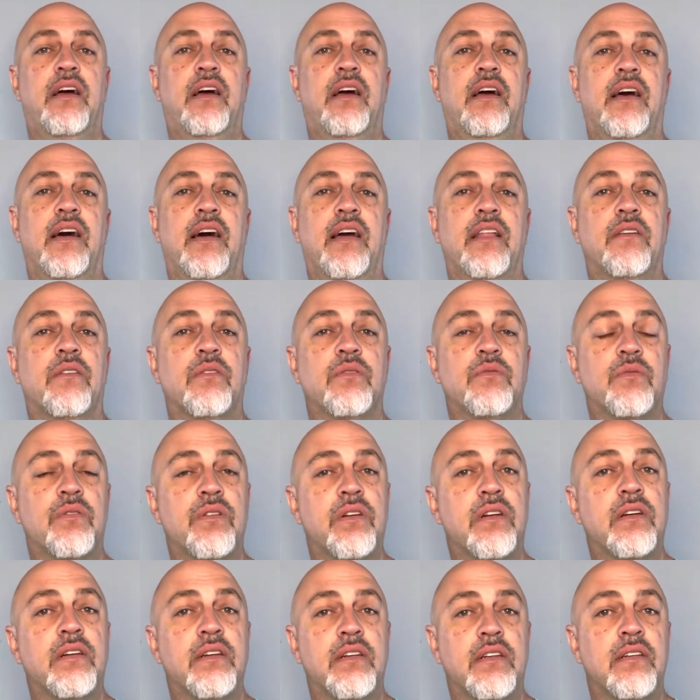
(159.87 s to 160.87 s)
And those
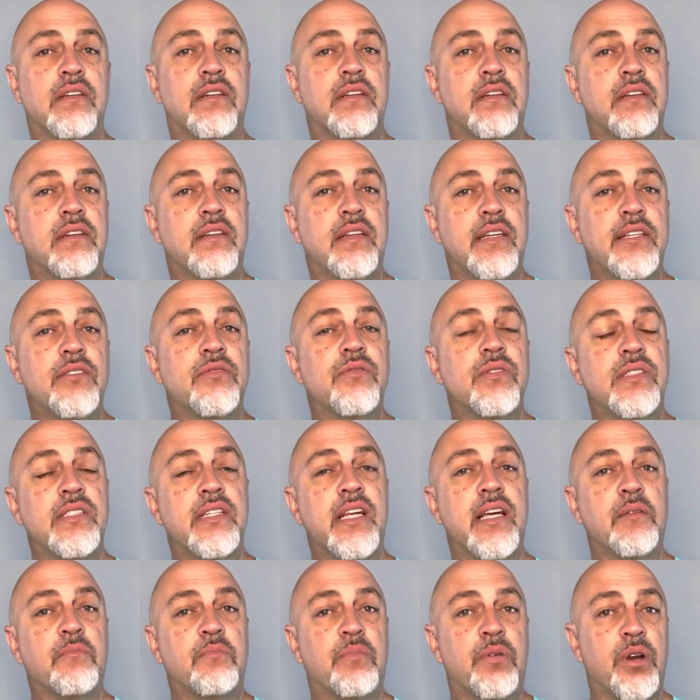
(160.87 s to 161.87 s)
were
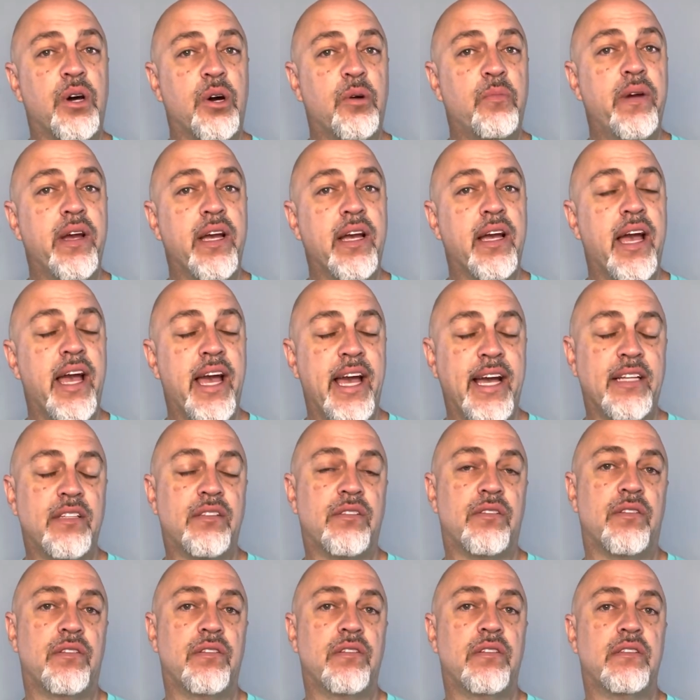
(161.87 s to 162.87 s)
interesting, probing
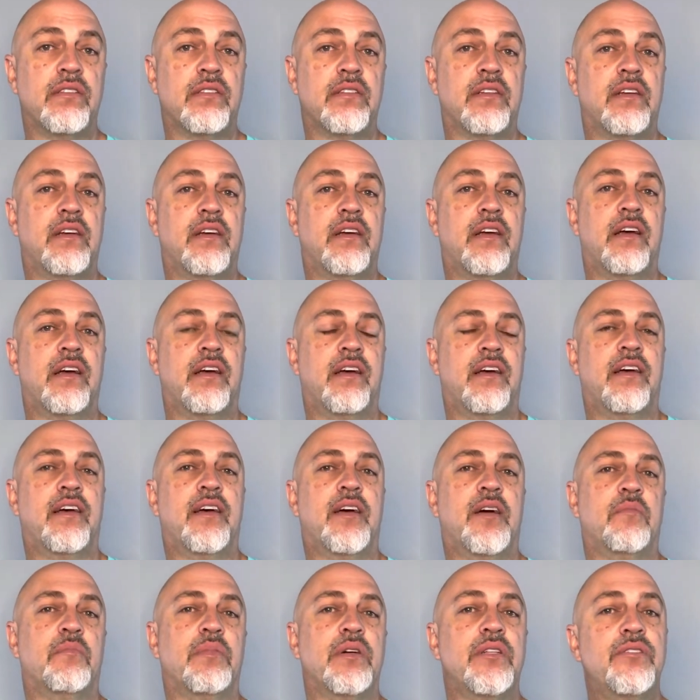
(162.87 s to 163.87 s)
answers.
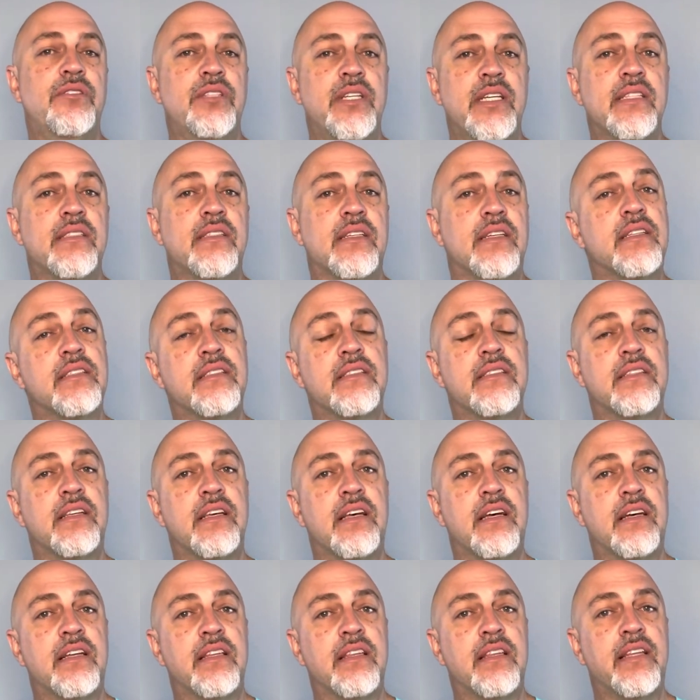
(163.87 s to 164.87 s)
But Jesus
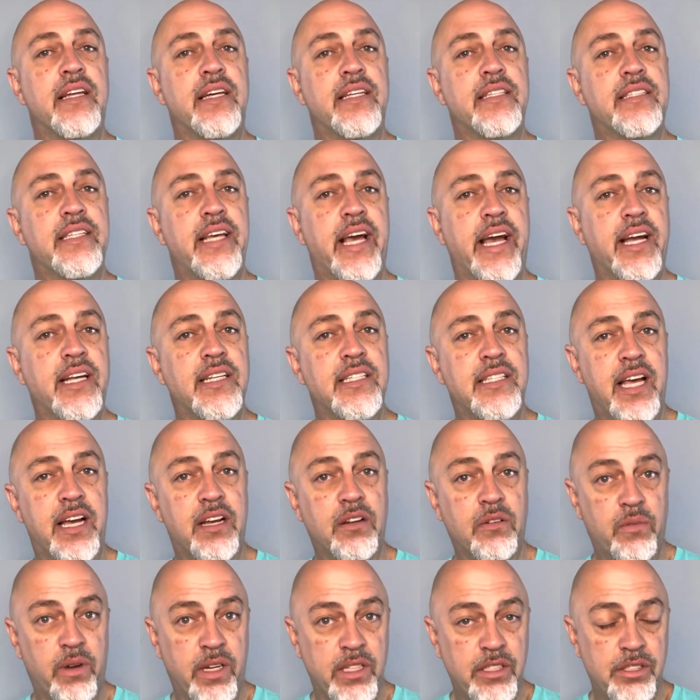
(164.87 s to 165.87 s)
then takes that
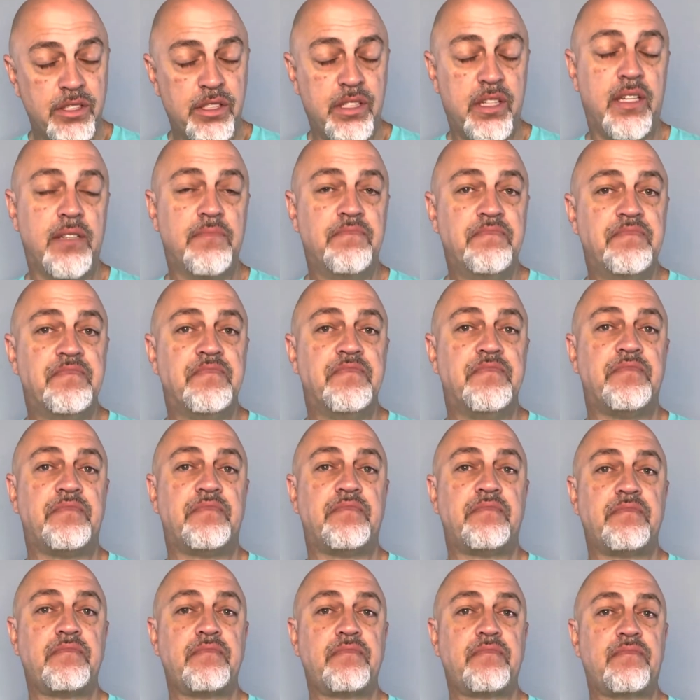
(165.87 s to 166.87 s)
question
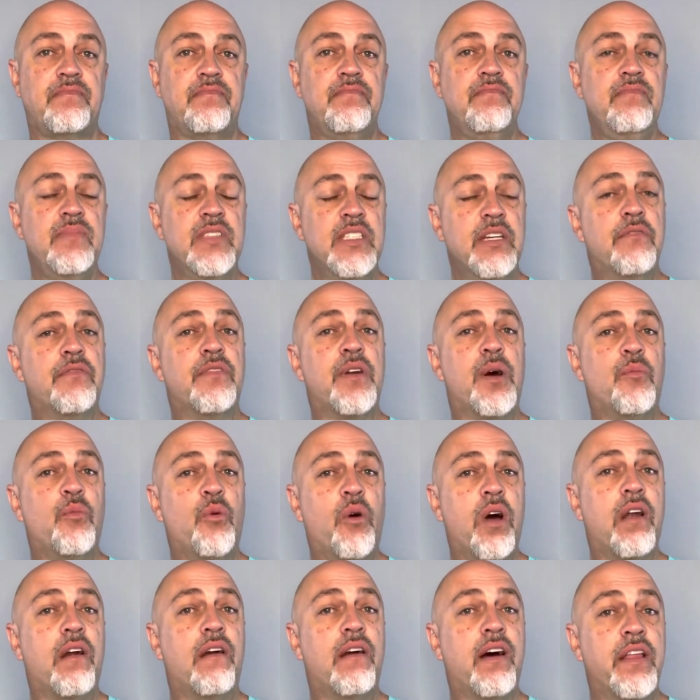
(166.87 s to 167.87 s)
from
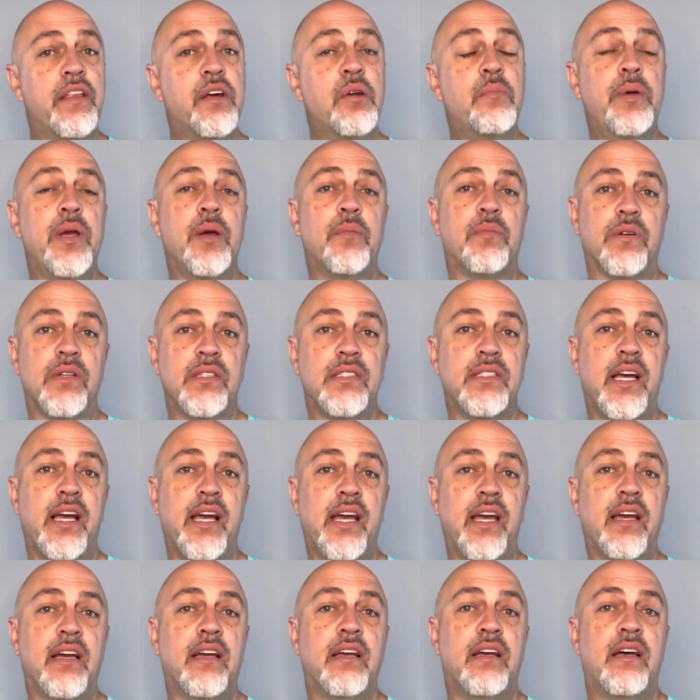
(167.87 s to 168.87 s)
what are other people
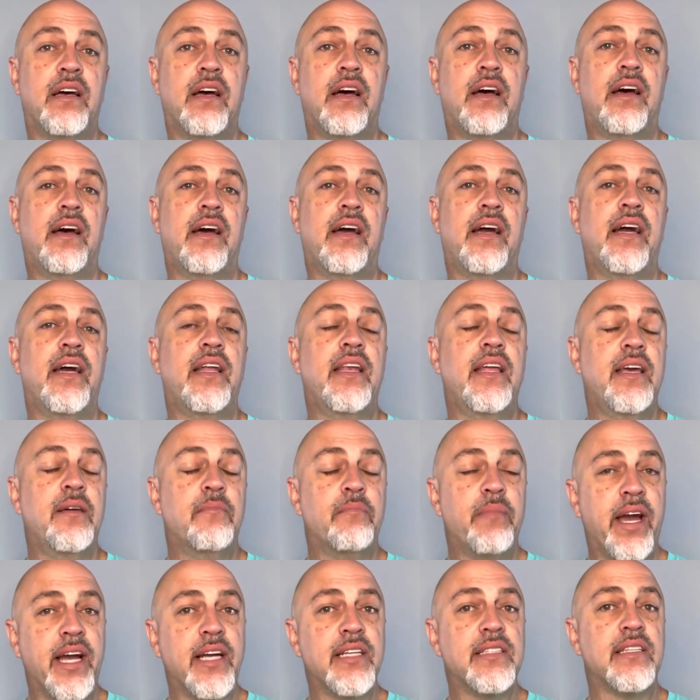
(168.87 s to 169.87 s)
saying, and he
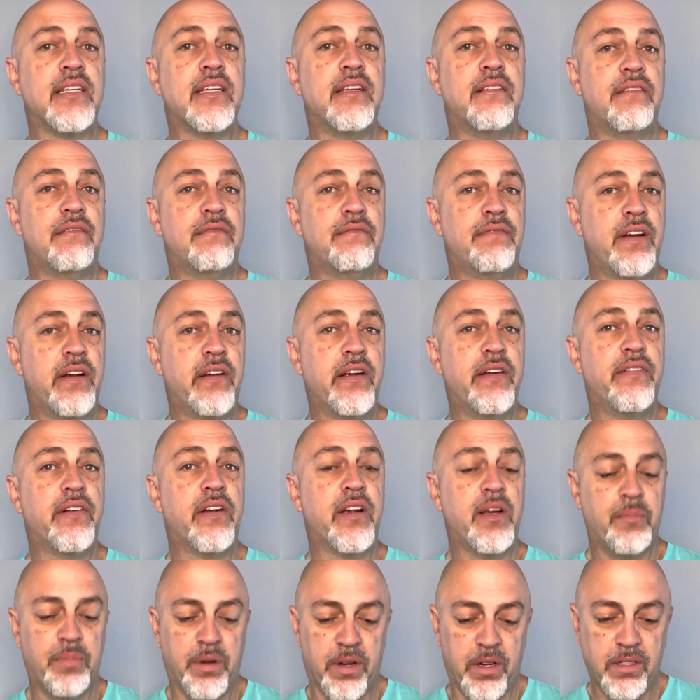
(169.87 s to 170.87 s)
makes it very,
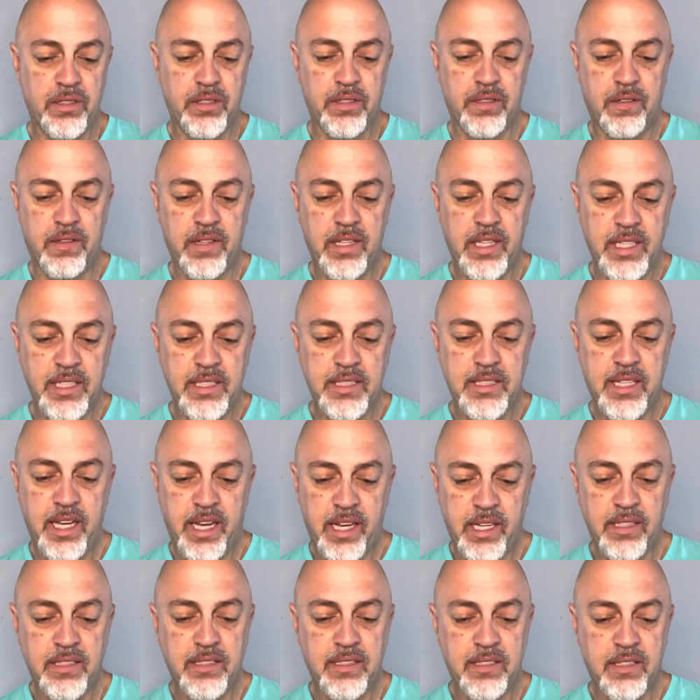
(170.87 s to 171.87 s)
very personal, and he
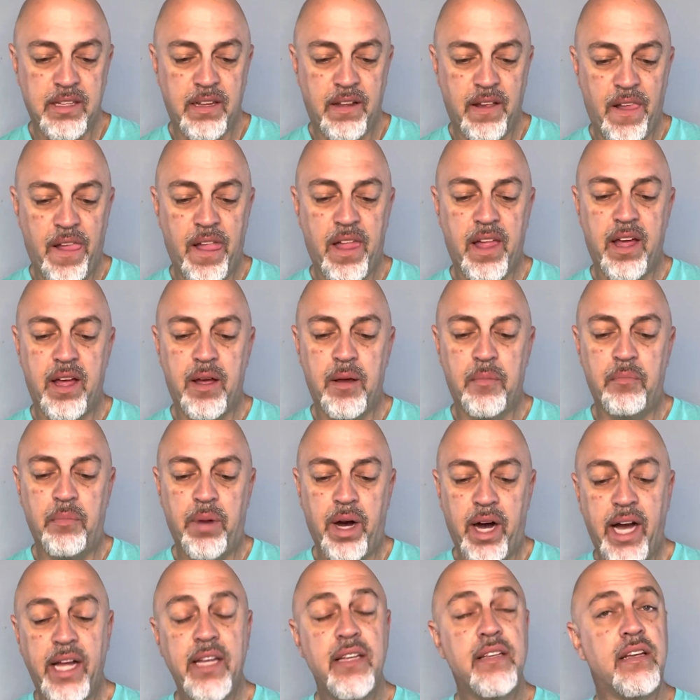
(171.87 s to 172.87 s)
says,
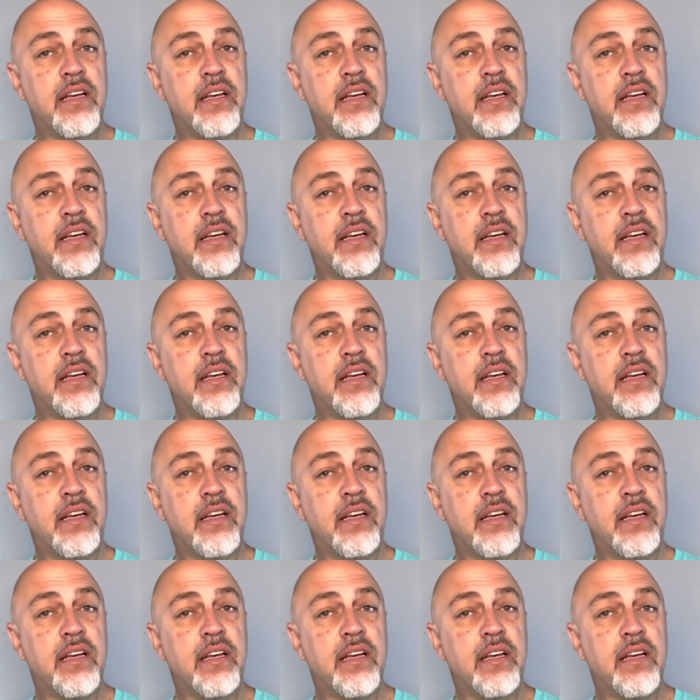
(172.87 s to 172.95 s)
but